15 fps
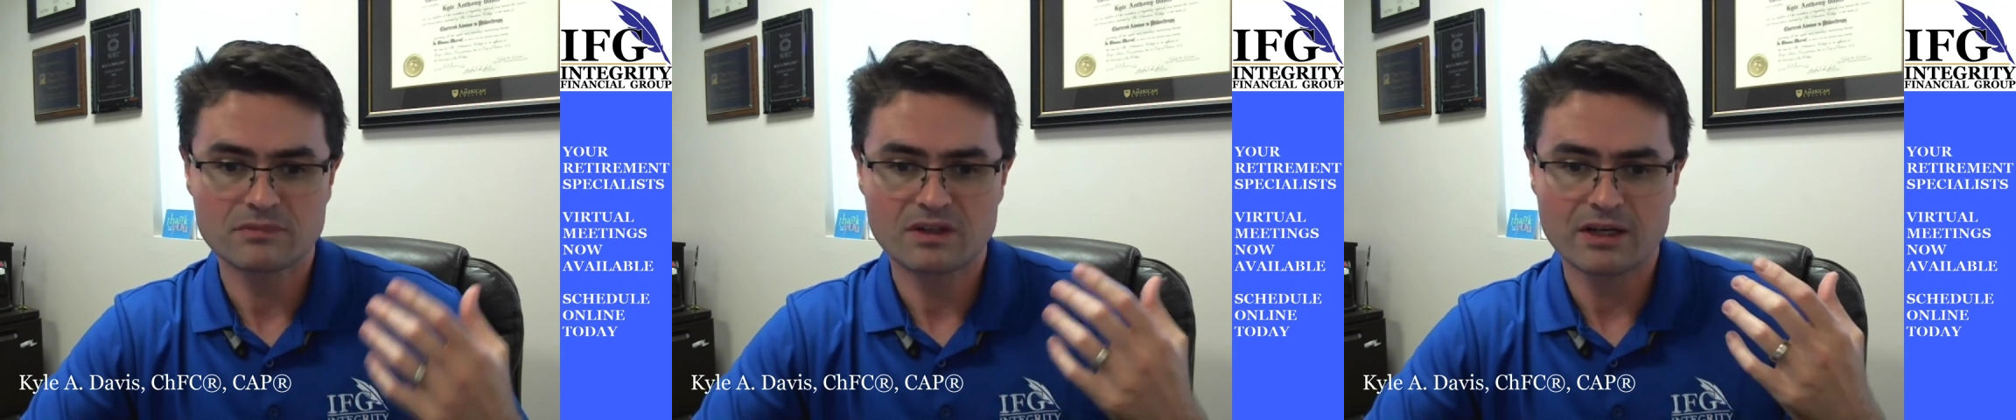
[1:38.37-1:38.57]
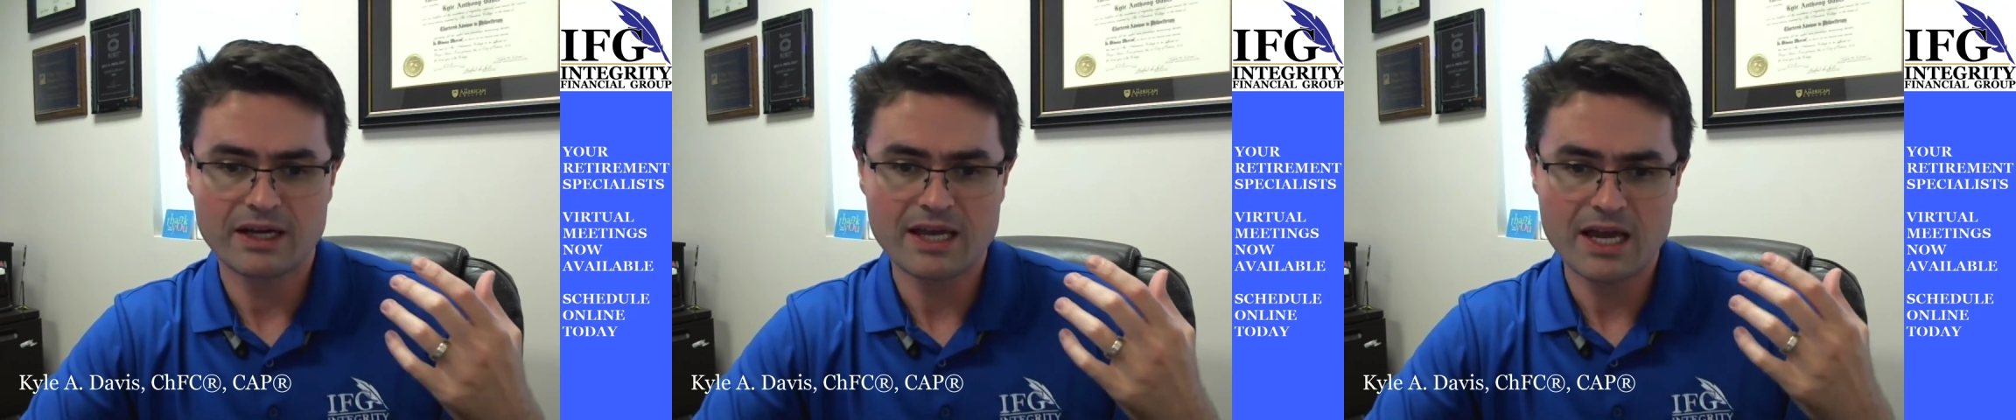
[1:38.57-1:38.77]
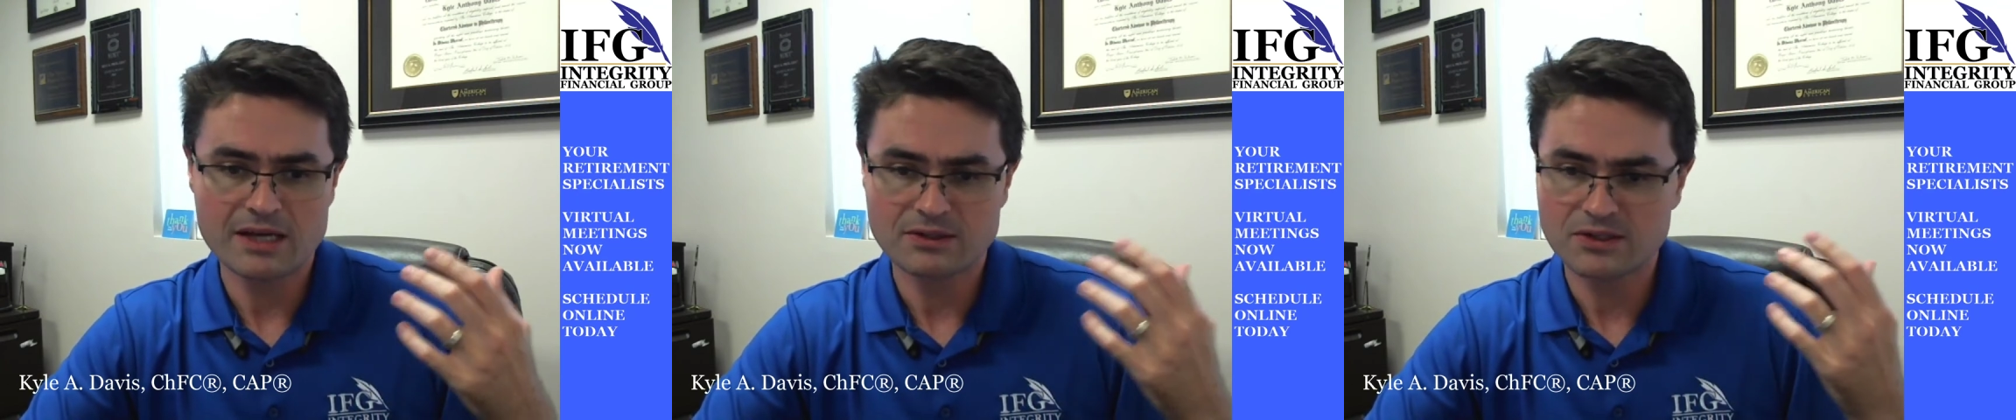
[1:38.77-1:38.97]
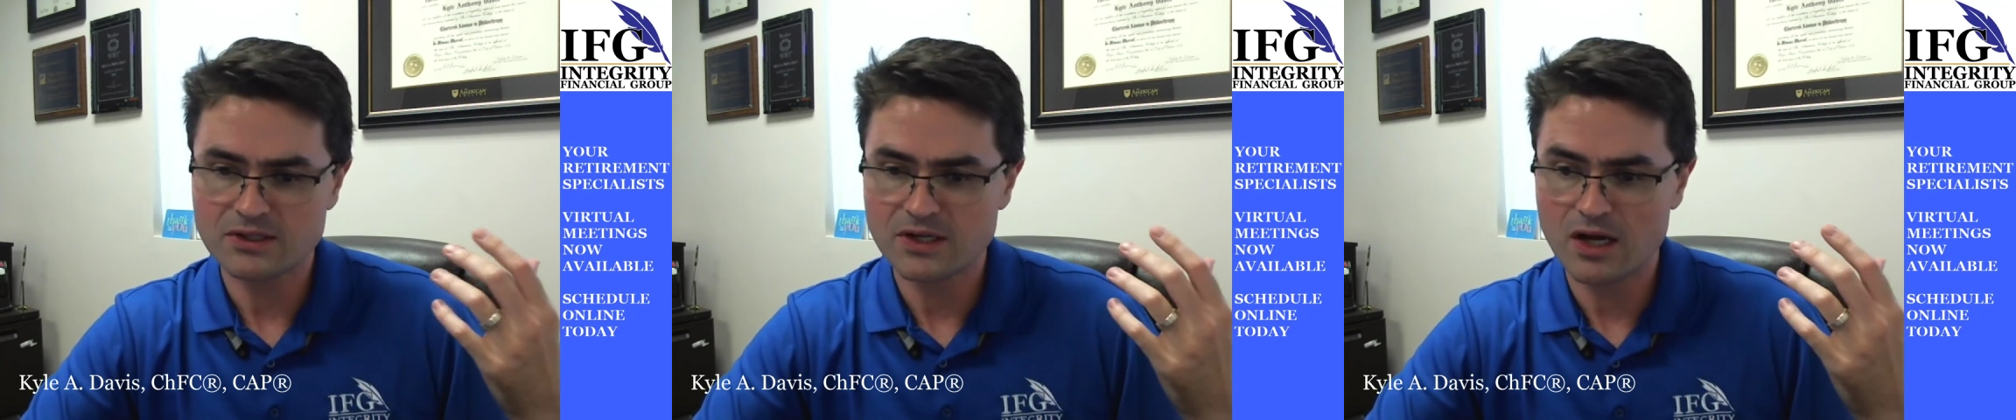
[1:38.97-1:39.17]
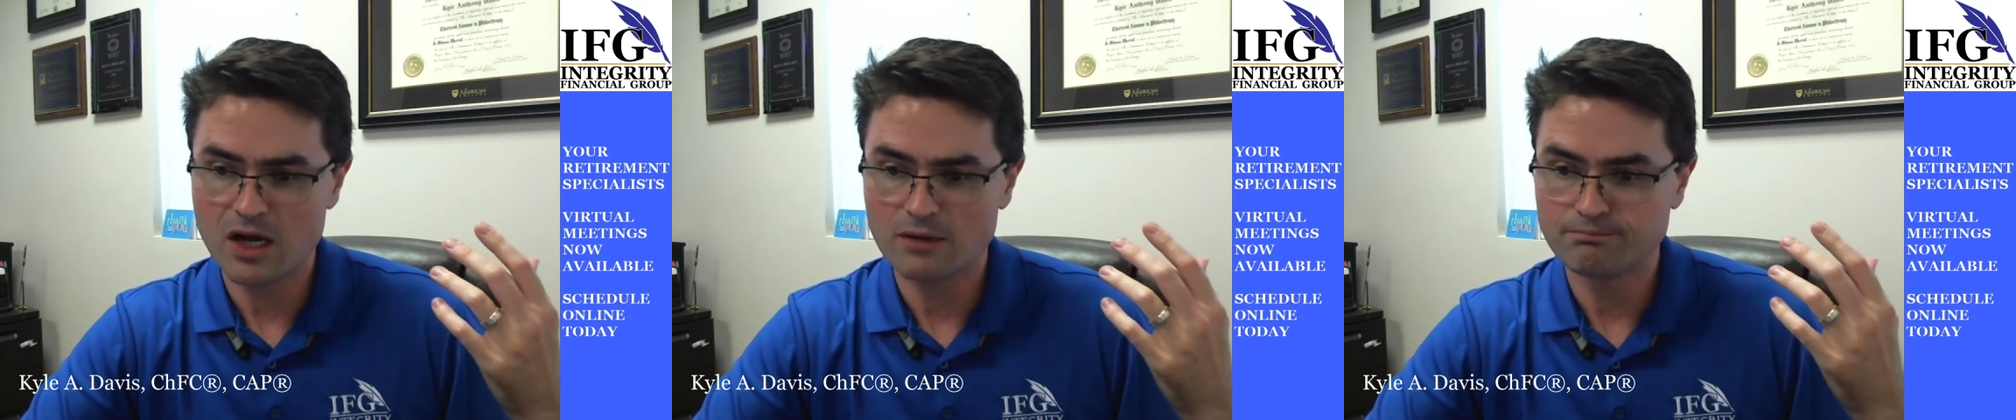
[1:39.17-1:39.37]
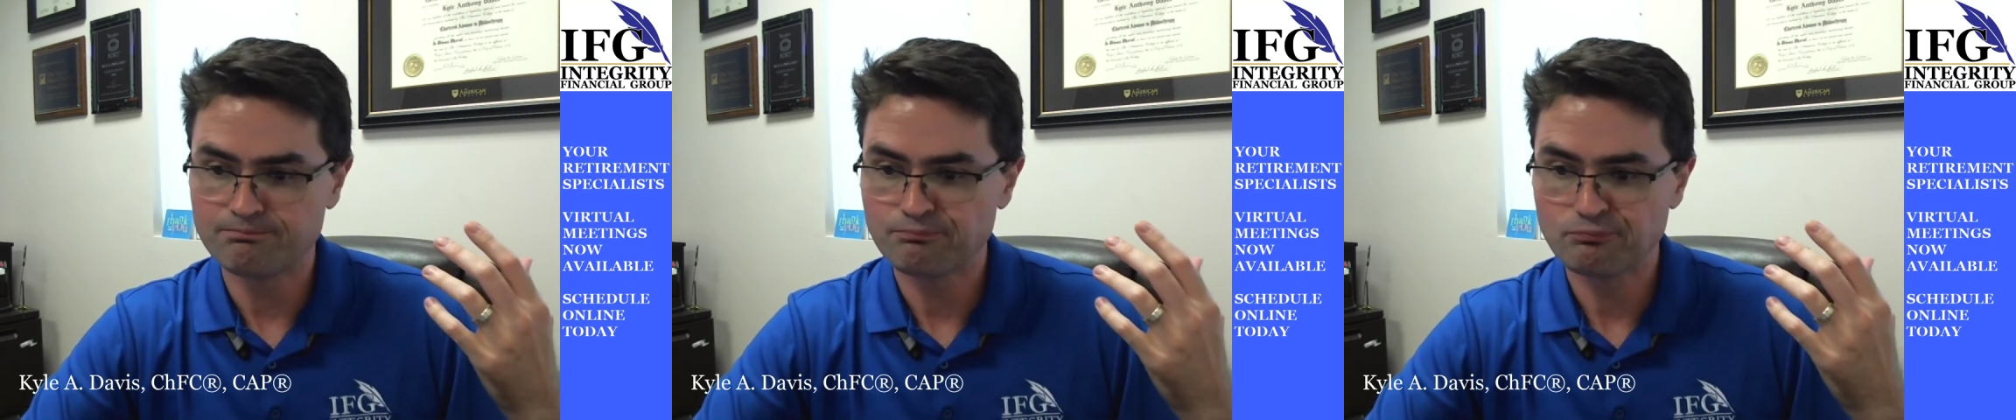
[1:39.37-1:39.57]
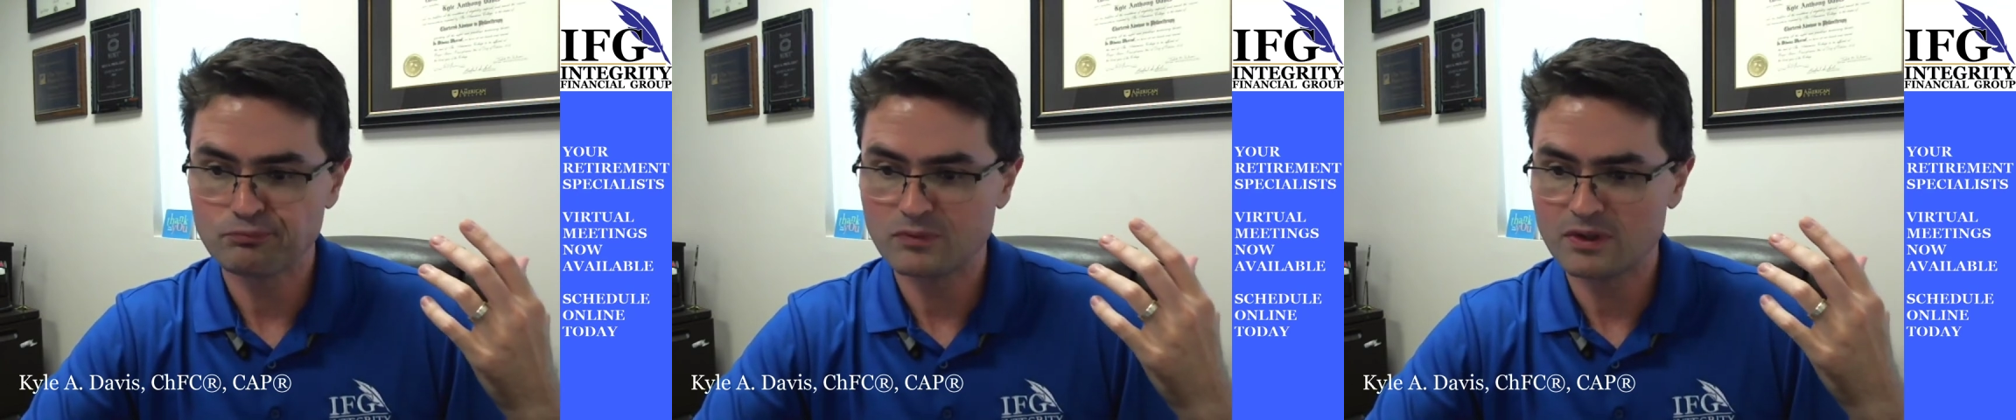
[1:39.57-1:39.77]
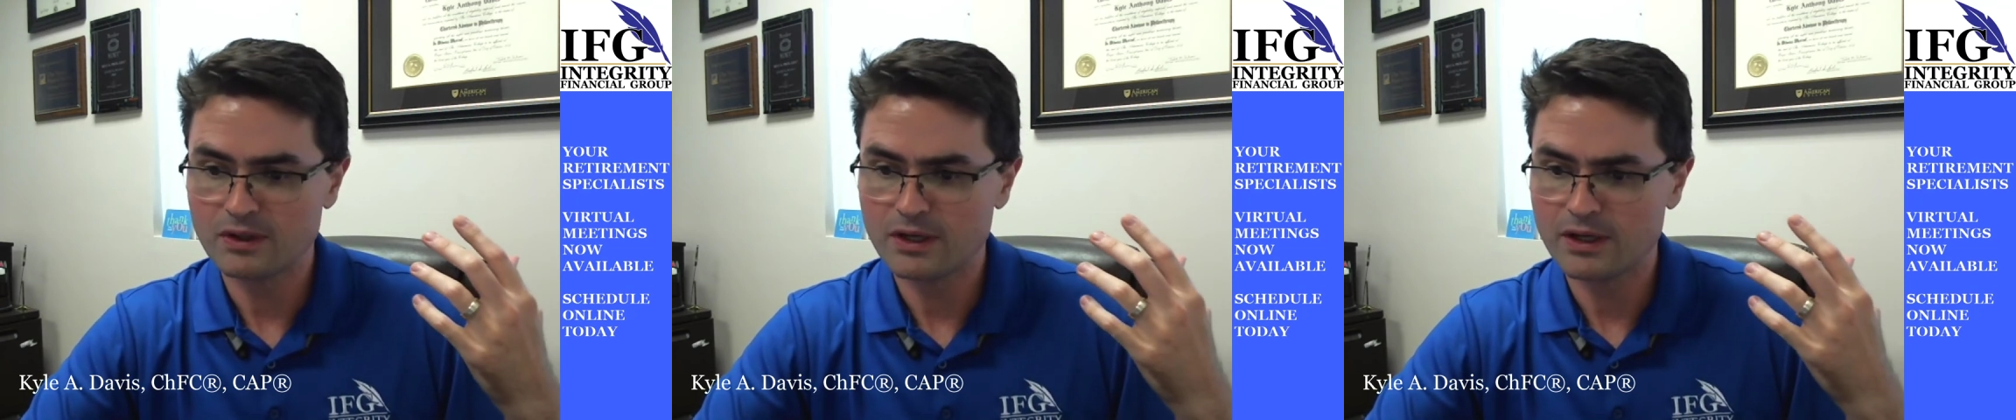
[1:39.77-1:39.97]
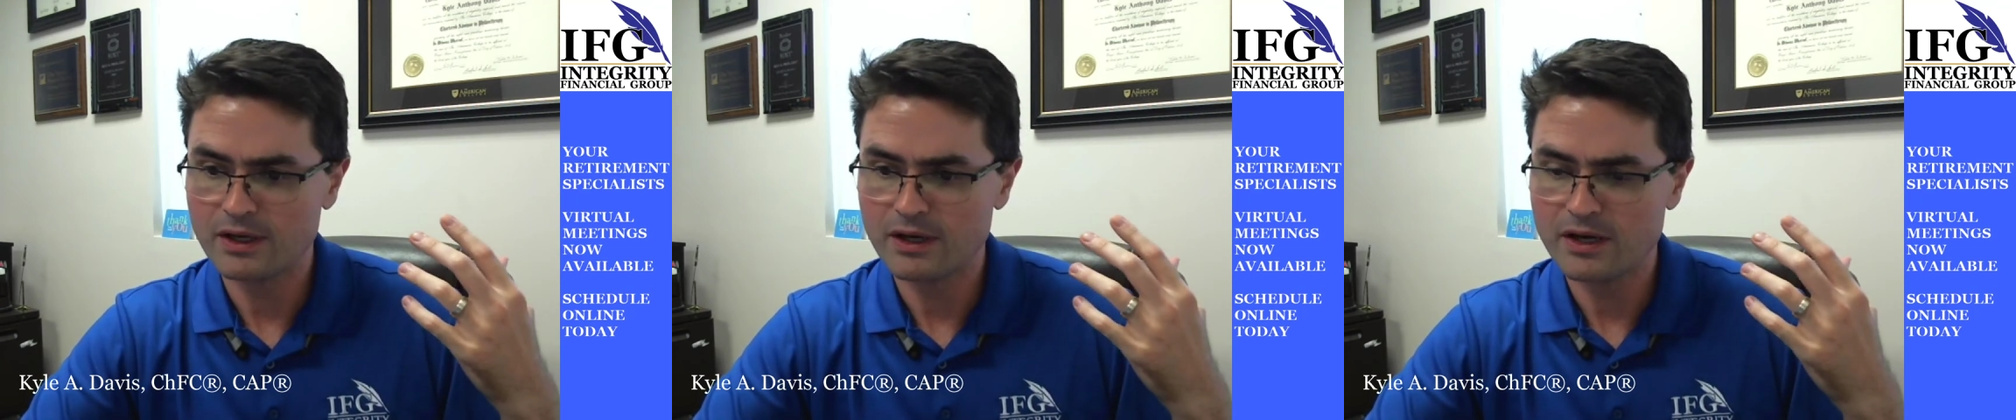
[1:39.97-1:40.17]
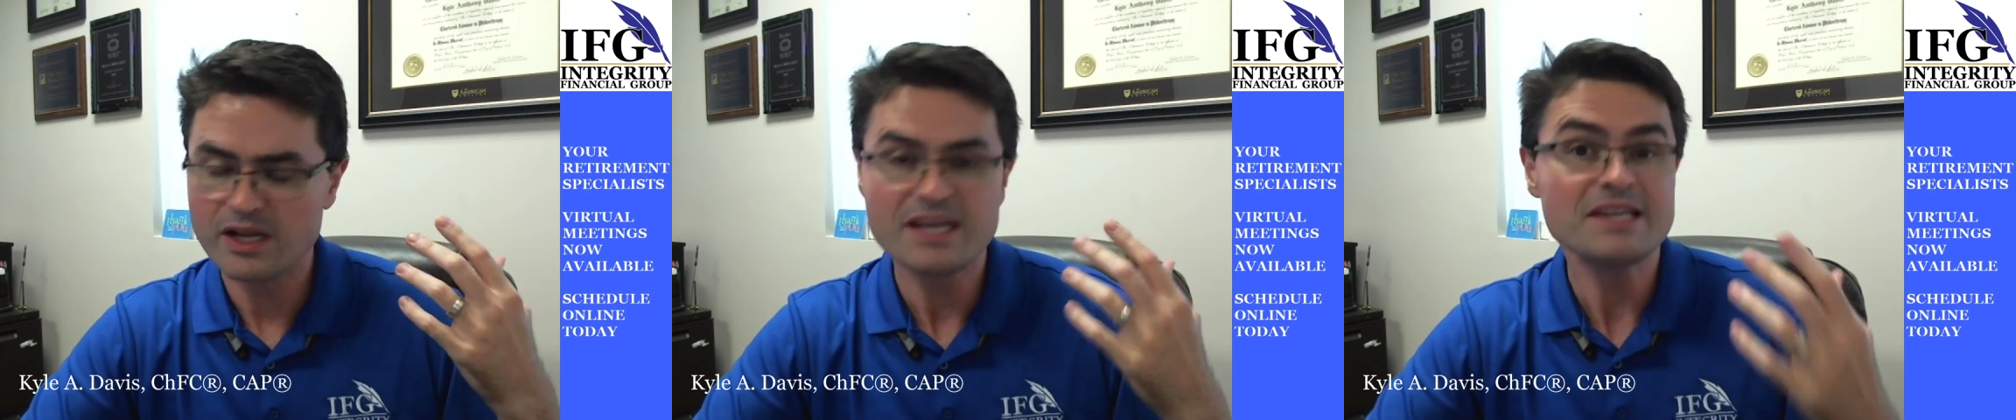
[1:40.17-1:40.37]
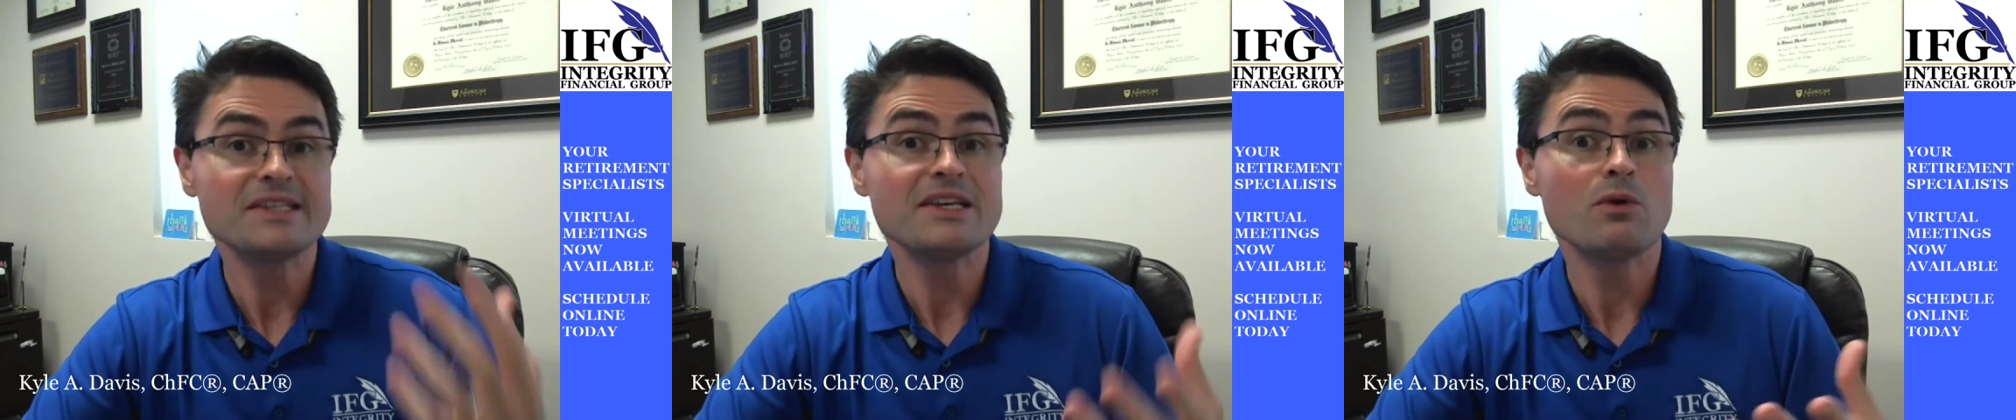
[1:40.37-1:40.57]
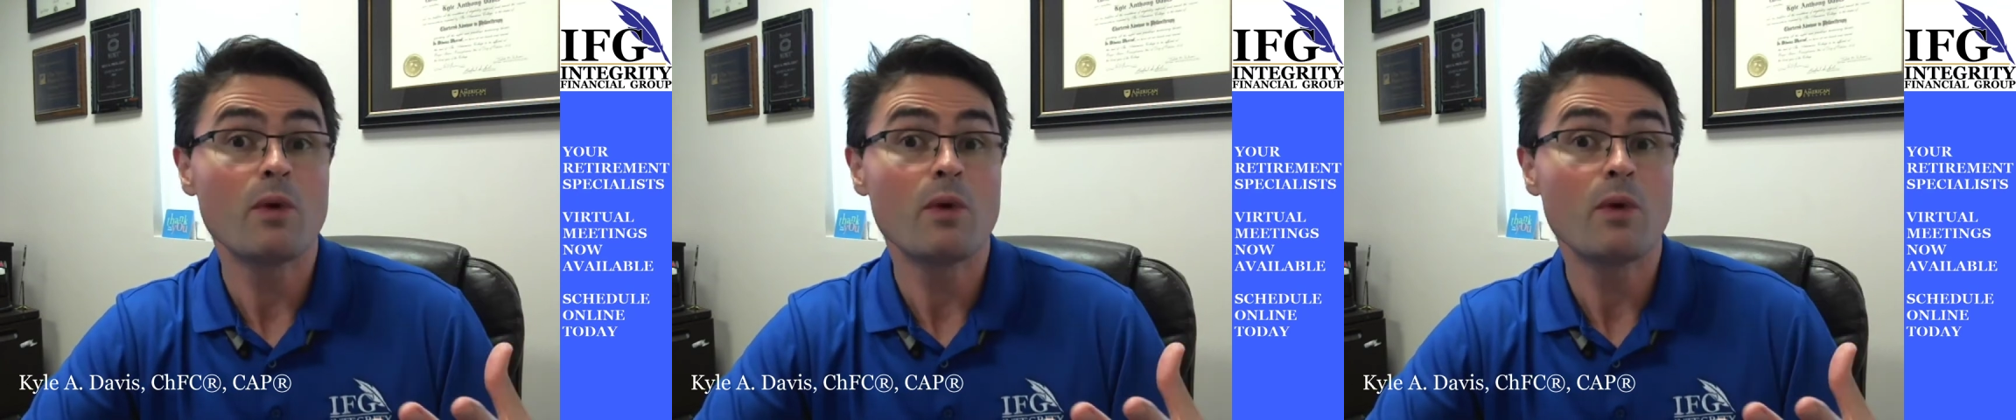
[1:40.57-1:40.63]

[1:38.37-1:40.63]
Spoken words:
I guess, an easy